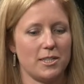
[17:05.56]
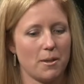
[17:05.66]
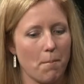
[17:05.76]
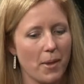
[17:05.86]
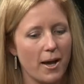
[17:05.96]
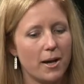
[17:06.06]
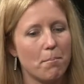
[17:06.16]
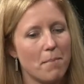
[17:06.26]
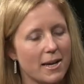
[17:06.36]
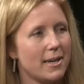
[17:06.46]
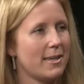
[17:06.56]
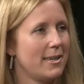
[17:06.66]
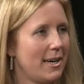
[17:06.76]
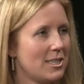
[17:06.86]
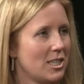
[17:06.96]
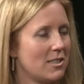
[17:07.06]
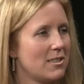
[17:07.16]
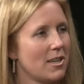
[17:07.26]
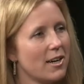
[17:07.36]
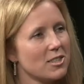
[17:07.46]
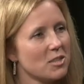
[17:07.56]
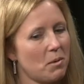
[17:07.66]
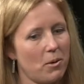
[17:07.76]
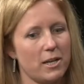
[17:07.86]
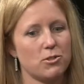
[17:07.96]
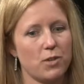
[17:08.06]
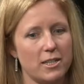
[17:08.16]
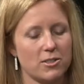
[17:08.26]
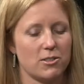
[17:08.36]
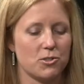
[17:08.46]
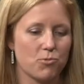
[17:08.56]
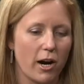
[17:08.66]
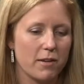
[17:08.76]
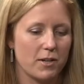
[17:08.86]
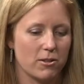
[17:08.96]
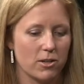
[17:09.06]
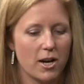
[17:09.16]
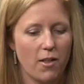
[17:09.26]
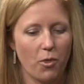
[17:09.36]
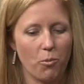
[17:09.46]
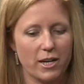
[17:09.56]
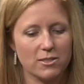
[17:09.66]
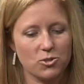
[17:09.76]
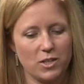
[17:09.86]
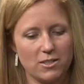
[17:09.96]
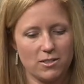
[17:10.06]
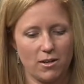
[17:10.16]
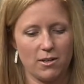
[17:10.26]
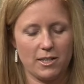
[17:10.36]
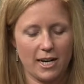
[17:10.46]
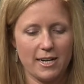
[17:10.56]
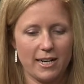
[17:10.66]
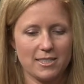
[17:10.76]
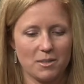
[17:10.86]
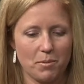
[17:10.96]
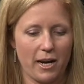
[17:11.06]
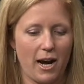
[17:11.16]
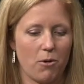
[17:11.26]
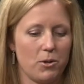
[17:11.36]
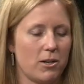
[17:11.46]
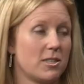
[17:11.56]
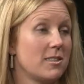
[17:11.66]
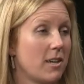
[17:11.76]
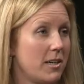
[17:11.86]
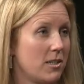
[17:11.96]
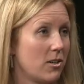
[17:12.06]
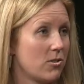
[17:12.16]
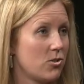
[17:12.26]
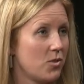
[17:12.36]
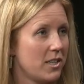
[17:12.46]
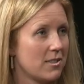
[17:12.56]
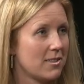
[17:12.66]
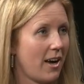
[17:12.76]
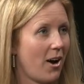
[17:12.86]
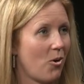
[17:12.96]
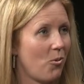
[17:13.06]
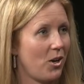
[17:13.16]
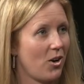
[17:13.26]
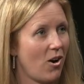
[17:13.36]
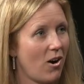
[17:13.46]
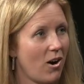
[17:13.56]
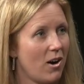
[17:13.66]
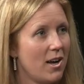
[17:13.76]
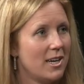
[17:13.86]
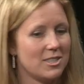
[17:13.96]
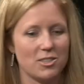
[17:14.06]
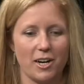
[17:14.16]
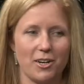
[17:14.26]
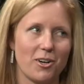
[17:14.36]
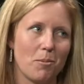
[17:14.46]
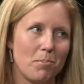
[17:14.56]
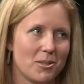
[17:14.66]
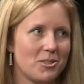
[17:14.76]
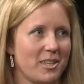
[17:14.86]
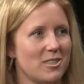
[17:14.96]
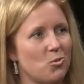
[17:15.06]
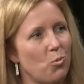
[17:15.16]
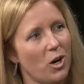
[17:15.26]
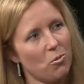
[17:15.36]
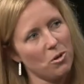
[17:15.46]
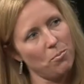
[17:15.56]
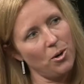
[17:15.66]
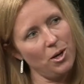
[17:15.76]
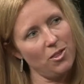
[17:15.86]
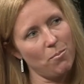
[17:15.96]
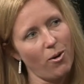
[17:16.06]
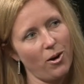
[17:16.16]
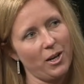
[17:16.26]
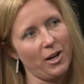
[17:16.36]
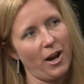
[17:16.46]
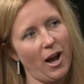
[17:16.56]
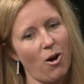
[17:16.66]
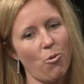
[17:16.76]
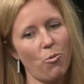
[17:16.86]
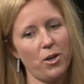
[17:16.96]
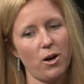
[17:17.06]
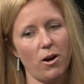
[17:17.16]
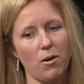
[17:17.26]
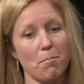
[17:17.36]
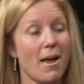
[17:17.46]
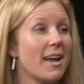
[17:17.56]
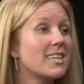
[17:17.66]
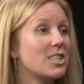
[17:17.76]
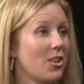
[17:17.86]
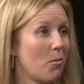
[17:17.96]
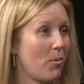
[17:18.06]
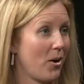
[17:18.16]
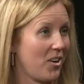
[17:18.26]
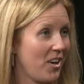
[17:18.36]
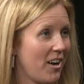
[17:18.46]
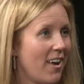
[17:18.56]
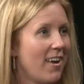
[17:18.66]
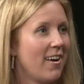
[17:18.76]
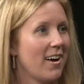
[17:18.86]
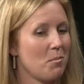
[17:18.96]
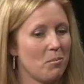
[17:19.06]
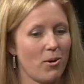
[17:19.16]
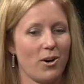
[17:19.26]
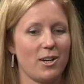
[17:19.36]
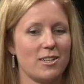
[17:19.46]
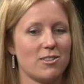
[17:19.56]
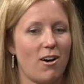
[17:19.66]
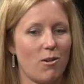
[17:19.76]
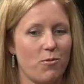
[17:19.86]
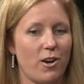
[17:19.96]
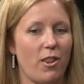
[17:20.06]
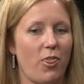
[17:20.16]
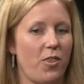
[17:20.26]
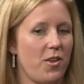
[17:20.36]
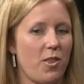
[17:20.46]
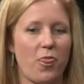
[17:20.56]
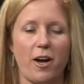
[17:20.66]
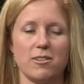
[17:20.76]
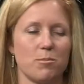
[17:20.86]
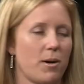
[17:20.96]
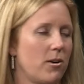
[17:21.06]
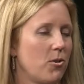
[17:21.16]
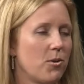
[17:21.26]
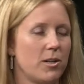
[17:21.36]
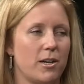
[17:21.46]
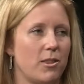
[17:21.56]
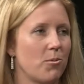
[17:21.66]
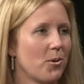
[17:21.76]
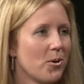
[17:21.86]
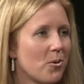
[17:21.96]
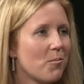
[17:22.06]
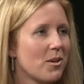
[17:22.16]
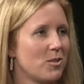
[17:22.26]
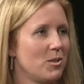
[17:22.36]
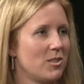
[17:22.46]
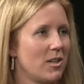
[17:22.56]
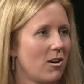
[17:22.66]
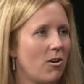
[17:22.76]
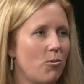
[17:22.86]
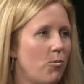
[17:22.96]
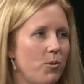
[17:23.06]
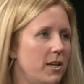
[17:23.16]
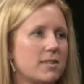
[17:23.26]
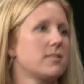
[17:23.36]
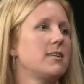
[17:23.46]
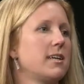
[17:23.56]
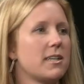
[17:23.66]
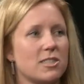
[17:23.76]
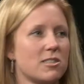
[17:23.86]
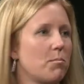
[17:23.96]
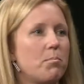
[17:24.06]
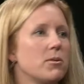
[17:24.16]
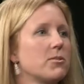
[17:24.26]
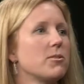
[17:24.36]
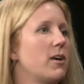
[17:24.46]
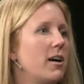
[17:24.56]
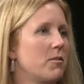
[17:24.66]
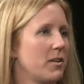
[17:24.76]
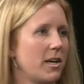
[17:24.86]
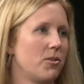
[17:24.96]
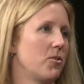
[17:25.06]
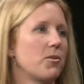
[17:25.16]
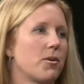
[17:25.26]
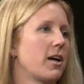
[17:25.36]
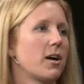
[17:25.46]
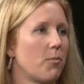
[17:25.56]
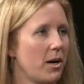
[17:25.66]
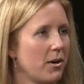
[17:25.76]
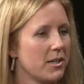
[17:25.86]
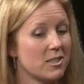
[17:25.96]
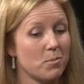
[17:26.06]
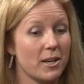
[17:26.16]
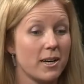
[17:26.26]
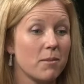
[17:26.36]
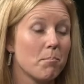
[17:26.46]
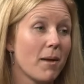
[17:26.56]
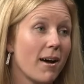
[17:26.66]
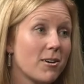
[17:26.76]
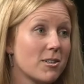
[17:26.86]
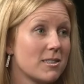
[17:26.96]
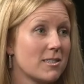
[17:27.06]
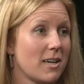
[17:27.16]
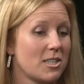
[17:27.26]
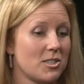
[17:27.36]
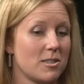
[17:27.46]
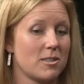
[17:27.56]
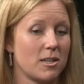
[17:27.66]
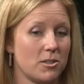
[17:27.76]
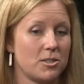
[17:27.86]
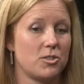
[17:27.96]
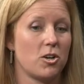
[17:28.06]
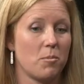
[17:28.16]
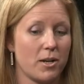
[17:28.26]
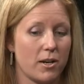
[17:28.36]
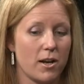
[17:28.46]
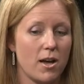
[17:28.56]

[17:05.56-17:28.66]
to making connections, not just by way of transit or driving or the way streets are connected, but how we are designing our streets, how mm -hmm. we mm-hmm. are designing our buildings, where we're putting the parking, how we are managing the parking. Mm -hmm. I mm-hmm. mean, parking is often the thousand pound gorilla in the room because we just think, oh, we just need it, just build a yep, lot of it. Yep, I don't know, yep, don't care where it is. But it matters. It's actually the single determinant